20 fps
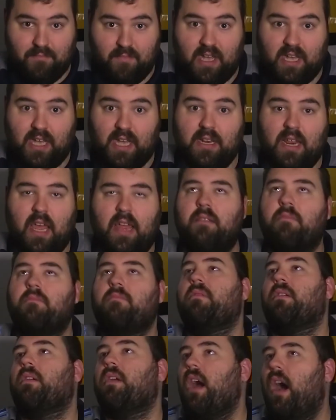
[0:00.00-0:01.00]
And
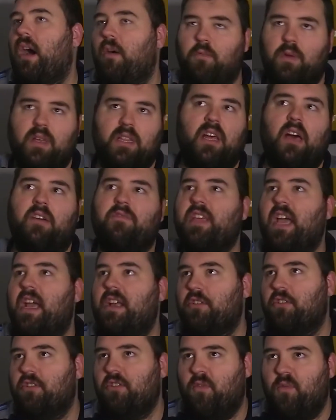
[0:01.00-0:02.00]
we love
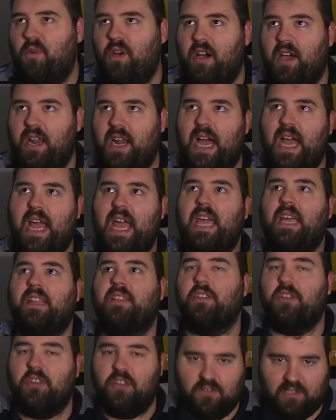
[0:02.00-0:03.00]
Taylor Lewan. I hate
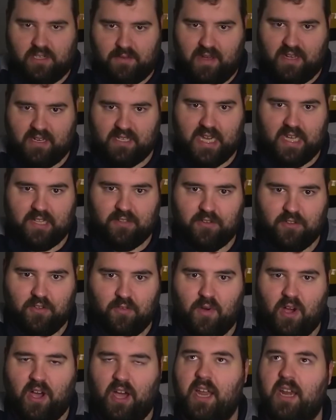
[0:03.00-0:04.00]
the news about Taylor
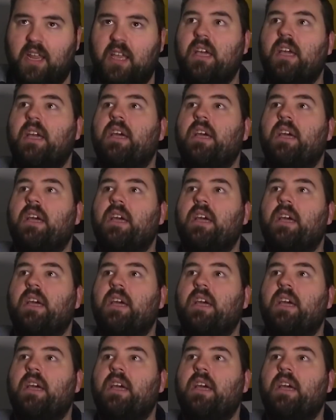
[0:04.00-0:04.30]
Lewan.